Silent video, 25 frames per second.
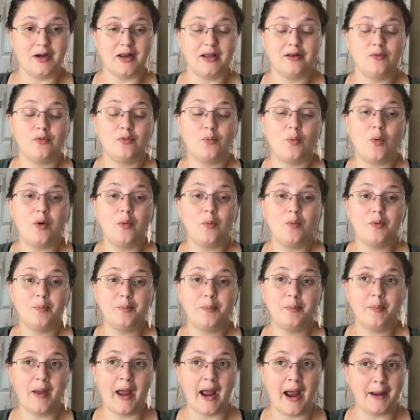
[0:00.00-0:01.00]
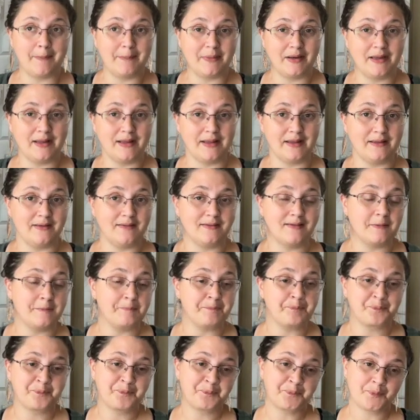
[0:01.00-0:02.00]
And what would happen is
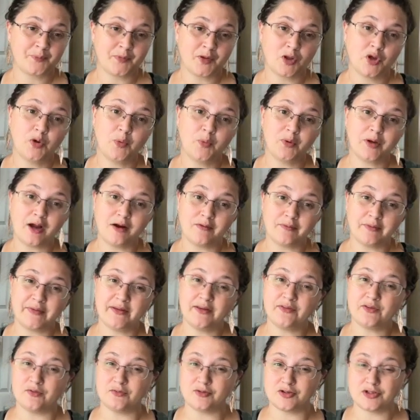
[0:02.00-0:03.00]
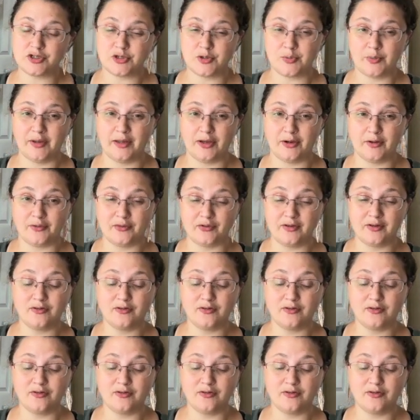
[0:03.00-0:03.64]
you would cover these over two years.